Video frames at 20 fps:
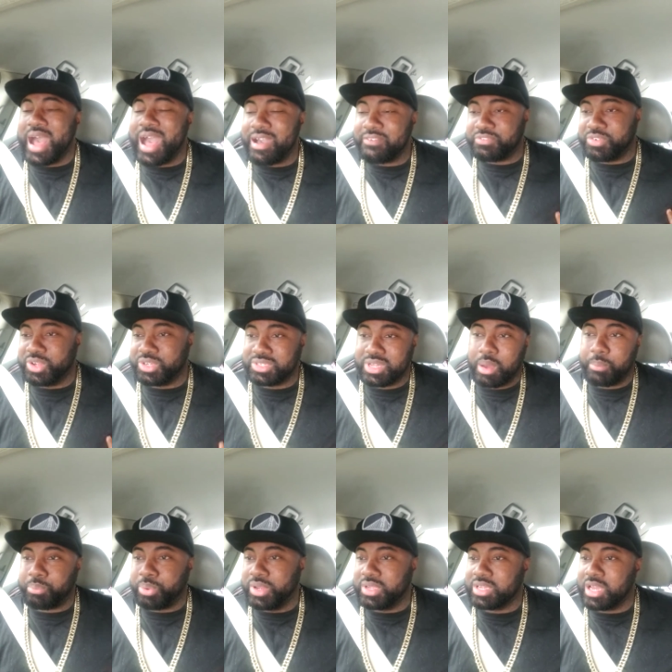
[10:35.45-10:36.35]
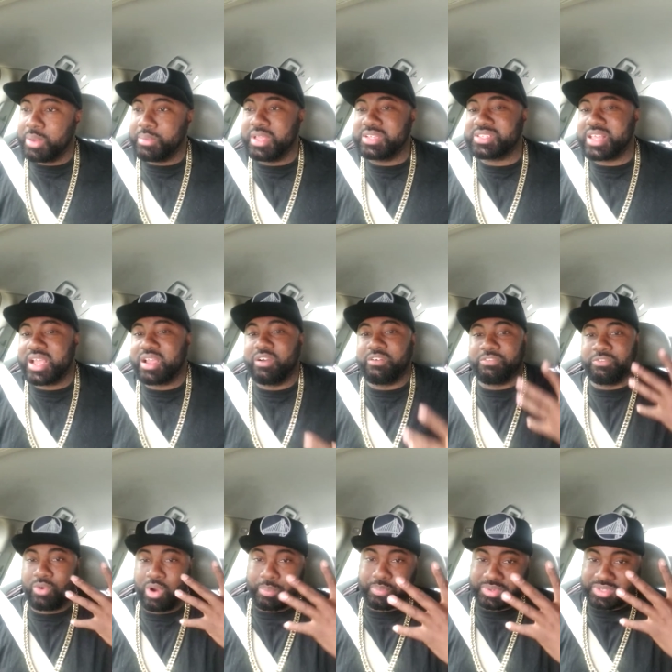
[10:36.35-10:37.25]
I've looked up pre-cum. It's like a
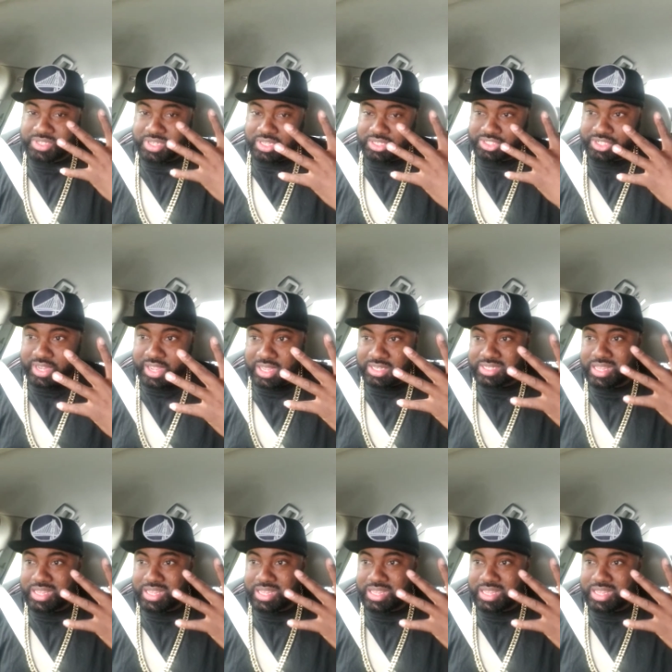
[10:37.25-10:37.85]
four percent chance